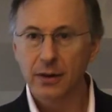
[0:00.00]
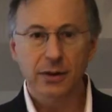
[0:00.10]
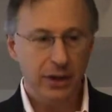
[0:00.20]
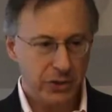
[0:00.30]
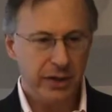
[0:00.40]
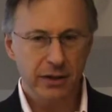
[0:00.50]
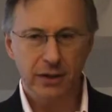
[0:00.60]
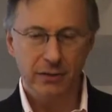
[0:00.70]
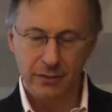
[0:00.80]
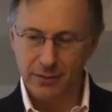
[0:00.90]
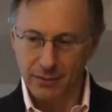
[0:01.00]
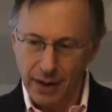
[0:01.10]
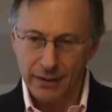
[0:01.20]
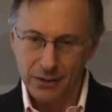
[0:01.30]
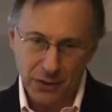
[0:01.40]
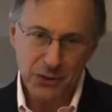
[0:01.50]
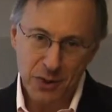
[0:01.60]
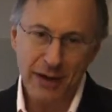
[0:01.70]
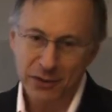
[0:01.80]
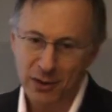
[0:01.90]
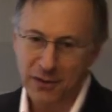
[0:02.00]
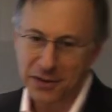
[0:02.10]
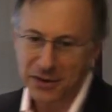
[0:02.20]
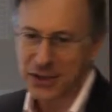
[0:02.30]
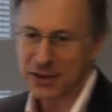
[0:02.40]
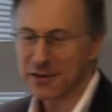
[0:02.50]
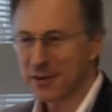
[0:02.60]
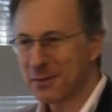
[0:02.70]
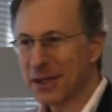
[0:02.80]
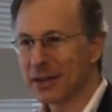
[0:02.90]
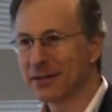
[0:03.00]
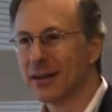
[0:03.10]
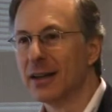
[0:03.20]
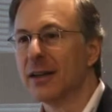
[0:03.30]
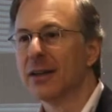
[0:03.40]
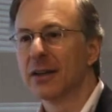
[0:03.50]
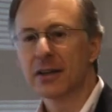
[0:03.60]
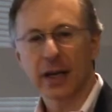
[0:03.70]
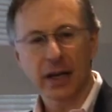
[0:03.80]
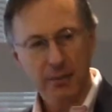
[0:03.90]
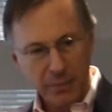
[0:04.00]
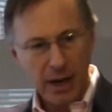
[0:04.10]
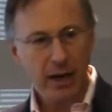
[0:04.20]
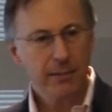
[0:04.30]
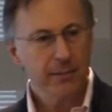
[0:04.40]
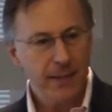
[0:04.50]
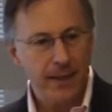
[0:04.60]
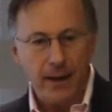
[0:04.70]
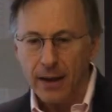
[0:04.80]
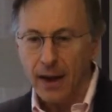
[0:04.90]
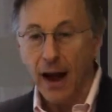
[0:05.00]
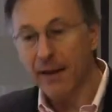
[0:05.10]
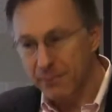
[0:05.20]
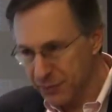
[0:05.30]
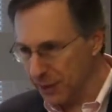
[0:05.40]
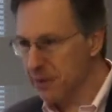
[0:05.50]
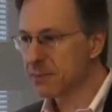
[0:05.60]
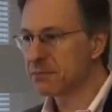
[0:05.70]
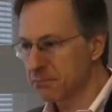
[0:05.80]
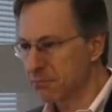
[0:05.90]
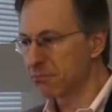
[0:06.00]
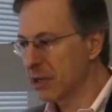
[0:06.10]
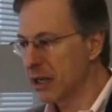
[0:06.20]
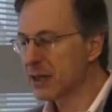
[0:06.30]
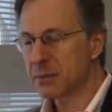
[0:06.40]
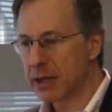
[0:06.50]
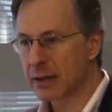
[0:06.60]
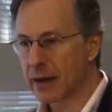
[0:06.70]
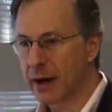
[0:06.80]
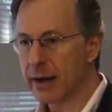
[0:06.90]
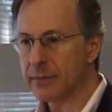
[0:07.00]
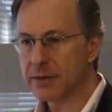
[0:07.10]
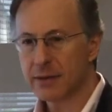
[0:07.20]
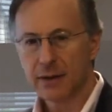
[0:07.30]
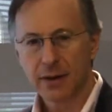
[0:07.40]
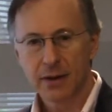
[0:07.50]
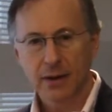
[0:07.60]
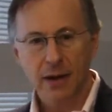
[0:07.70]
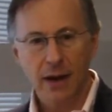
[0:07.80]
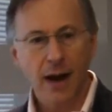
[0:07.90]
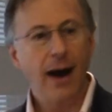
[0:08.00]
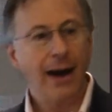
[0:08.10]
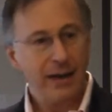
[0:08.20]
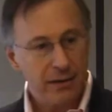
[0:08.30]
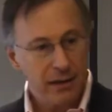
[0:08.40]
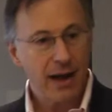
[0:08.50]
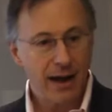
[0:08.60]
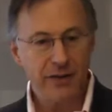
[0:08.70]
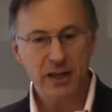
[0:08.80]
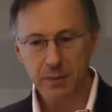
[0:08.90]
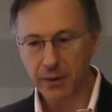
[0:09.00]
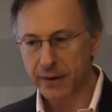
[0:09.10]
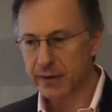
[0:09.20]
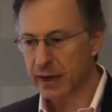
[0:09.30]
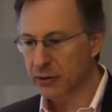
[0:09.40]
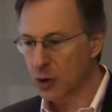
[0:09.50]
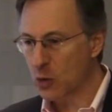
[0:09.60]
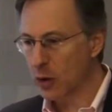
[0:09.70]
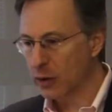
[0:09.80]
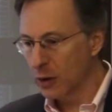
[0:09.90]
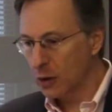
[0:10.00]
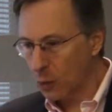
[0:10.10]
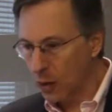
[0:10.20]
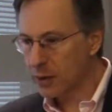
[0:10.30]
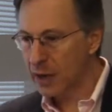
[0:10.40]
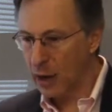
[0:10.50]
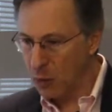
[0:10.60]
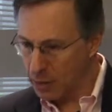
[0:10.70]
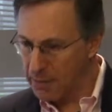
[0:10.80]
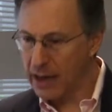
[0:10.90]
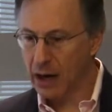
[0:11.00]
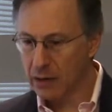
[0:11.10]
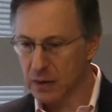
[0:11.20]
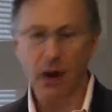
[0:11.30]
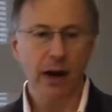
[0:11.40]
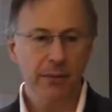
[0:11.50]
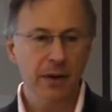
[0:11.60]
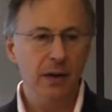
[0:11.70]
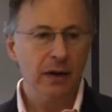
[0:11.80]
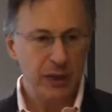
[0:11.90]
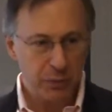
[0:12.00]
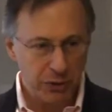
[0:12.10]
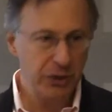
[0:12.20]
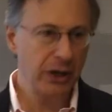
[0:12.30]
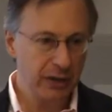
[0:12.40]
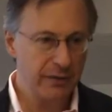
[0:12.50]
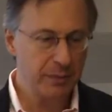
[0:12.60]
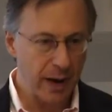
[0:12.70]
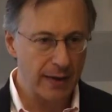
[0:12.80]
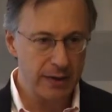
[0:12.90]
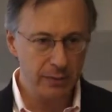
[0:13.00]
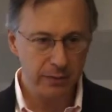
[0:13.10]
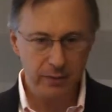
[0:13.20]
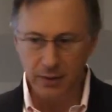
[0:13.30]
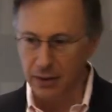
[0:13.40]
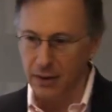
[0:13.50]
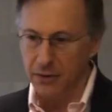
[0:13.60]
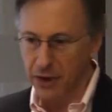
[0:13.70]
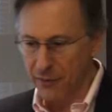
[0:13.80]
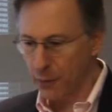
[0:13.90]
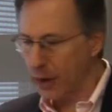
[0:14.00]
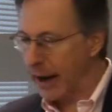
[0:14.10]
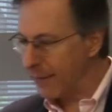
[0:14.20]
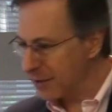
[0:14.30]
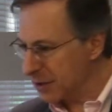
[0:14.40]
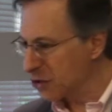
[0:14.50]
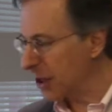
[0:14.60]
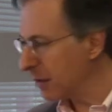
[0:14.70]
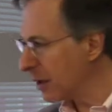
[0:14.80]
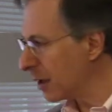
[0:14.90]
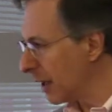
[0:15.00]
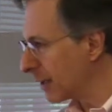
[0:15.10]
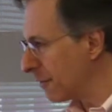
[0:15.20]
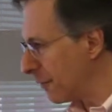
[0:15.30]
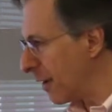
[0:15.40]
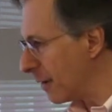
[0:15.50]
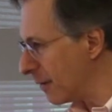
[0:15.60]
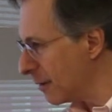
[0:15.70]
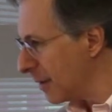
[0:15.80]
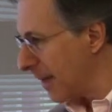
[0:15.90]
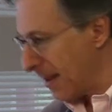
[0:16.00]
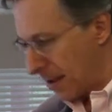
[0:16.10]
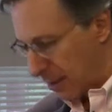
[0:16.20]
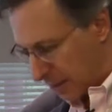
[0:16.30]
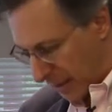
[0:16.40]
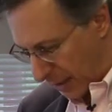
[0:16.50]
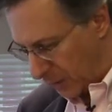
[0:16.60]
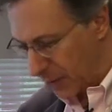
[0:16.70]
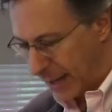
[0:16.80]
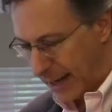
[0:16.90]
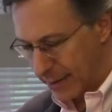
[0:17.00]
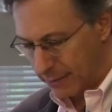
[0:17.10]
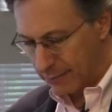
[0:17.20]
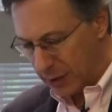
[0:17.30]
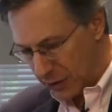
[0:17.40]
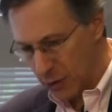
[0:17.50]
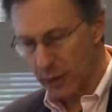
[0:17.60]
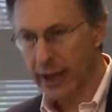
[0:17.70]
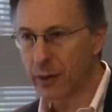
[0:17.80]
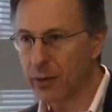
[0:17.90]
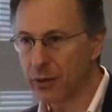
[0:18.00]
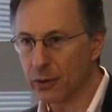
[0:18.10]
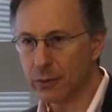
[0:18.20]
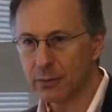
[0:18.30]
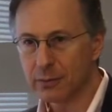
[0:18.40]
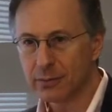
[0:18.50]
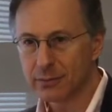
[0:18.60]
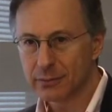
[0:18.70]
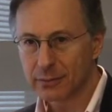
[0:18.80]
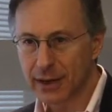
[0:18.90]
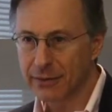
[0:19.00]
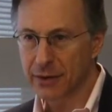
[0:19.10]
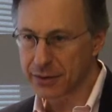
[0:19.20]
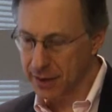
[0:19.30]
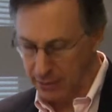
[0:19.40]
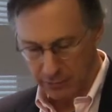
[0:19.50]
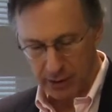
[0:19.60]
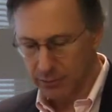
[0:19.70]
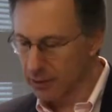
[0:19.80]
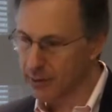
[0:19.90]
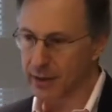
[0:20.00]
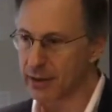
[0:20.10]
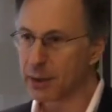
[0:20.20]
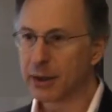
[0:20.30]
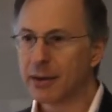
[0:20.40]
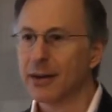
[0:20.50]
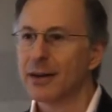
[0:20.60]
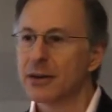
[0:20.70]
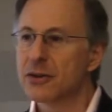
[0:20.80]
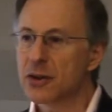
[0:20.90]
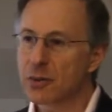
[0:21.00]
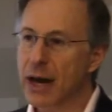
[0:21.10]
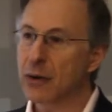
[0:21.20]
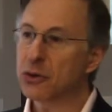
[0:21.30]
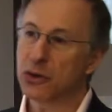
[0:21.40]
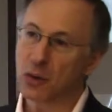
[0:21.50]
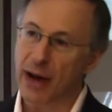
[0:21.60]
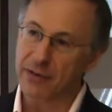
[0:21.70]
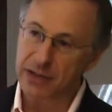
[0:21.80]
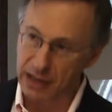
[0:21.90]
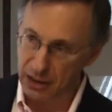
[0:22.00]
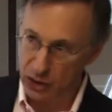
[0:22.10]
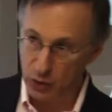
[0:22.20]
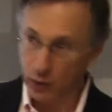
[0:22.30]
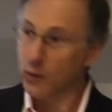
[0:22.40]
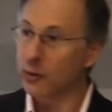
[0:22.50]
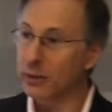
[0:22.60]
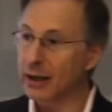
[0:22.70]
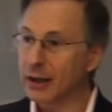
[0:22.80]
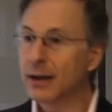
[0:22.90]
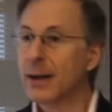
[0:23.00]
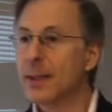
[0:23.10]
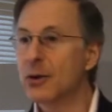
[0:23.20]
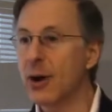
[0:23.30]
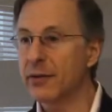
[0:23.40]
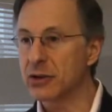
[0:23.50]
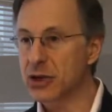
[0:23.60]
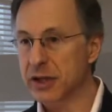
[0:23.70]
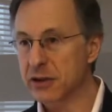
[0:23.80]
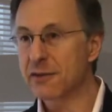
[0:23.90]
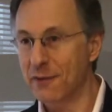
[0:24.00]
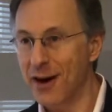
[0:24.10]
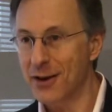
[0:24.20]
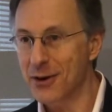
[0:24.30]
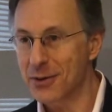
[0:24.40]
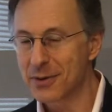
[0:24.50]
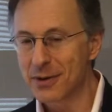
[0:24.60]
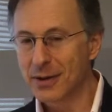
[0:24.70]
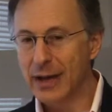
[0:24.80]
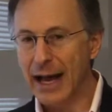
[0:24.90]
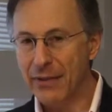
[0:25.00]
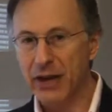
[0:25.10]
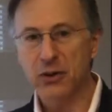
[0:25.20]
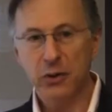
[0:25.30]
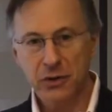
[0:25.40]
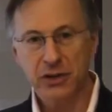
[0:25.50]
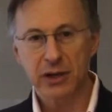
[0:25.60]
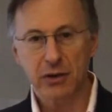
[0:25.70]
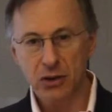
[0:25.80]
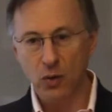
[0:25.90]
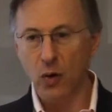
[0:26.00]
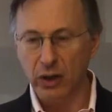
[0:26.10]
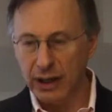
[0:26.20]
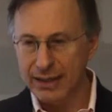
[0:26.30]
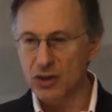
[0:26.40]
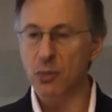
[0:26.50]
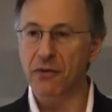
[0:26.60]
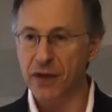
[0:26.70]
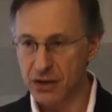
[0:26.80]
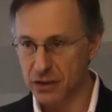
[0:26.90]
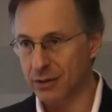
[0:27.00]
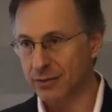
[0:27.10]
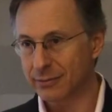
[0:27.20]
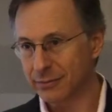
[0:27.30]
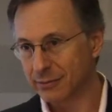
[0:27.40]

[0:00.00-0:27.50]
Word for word: The agenda. The agenda. Right, because you have to go over the agenda for the meeting. You say, Bob, I've done the meetings many times. I have experience and I know what works. I want to make our time as productive as possible. Therefore, I have this agenda that I'd like to follow. Take a look at it. Is it okay with you? And they'll say, Yep, looks fine to me. So now you have taken control of the meeting, you have an agenda to follow, and they know you're serious, you're organized, and you're professional.